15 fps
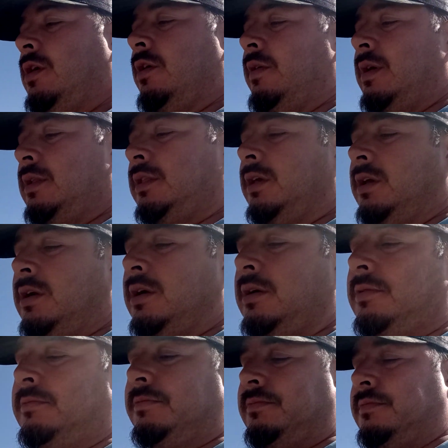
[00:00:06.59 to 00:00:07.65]
here at the
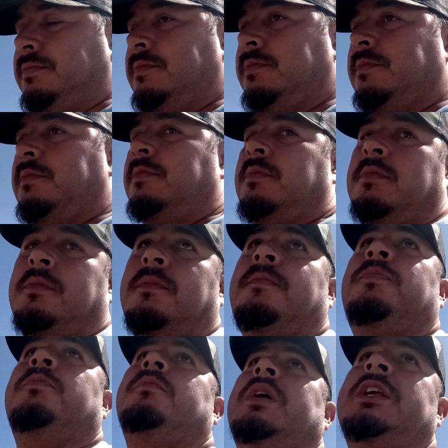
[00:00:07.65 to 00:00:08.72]

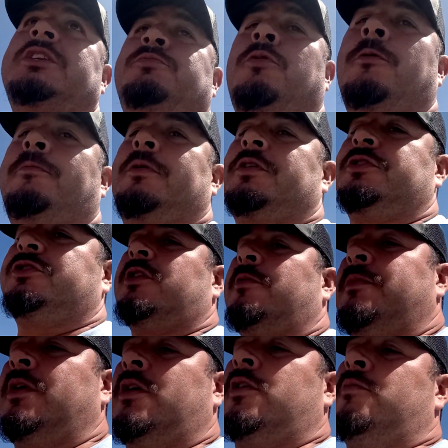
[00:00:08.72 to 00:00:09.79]
Martinsburg Repair Shop
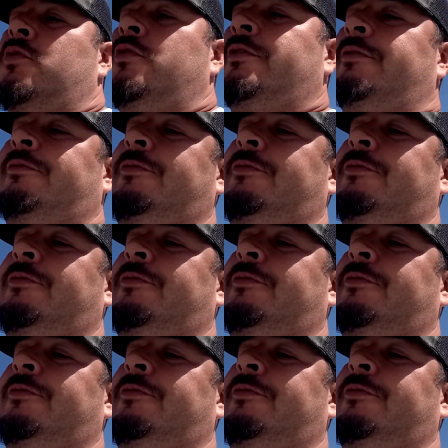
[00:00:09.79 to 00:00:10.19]
and Automotive